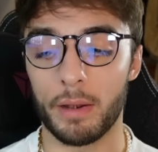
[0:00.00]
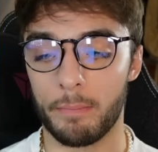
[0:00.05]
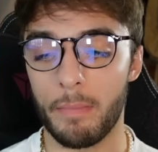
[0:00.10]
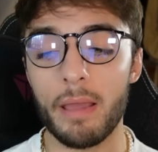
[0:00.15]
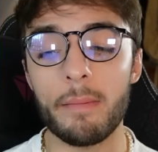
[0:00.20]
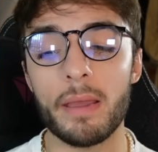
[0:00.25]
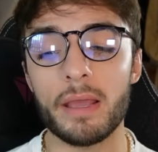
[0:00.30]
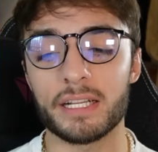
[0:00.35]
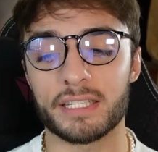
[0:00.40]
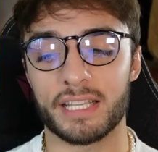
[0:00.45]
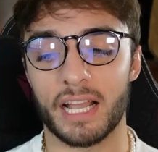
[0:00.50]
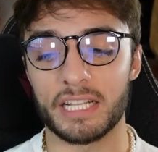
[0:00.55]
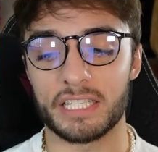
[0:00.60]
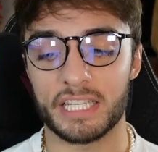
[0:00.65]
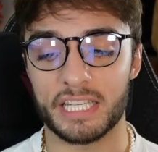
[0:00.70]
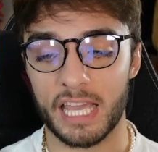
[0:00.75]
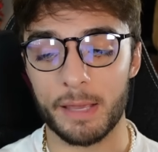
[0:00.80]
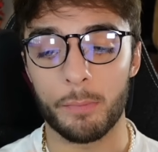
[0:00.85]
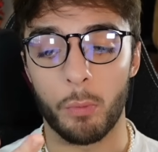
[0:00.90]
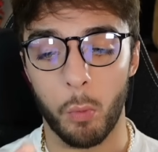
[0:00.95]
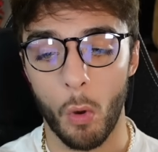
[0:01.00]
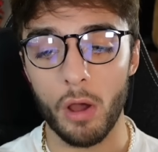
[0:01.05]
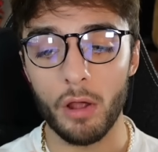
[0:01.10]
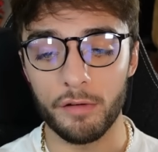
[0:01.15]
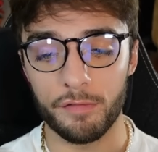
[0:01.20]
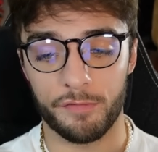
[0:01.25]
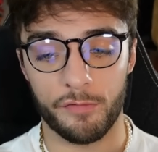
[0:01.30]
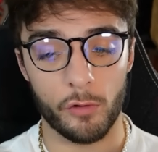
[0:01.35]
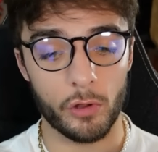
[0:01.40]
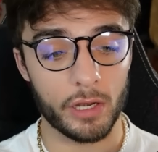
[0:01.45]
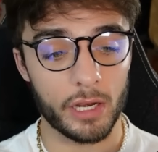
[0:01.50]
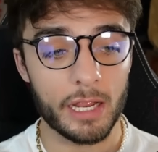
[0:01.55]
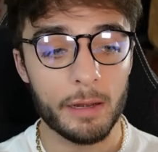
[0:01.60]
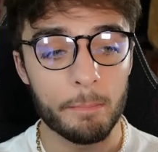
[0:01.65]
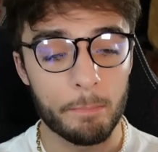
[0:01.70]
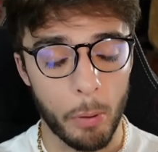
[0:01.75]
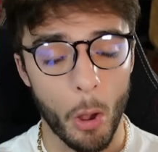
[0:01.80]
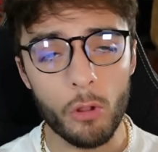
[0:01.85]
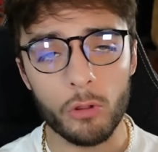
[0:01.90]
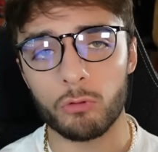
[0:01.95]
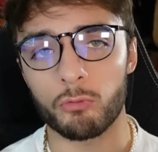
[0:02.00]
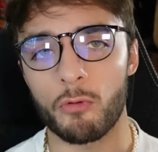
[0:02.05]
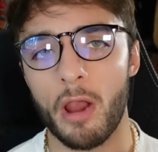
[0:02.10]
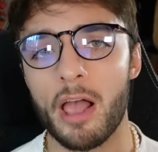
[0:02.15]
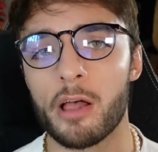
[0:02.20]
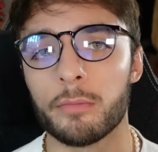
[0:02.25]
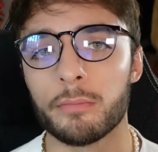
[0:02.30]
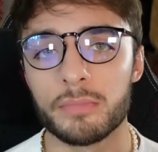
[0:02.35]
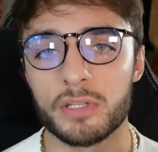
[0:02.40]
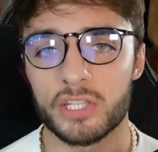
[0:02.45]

Mei Mei decides to keep one foot in both realms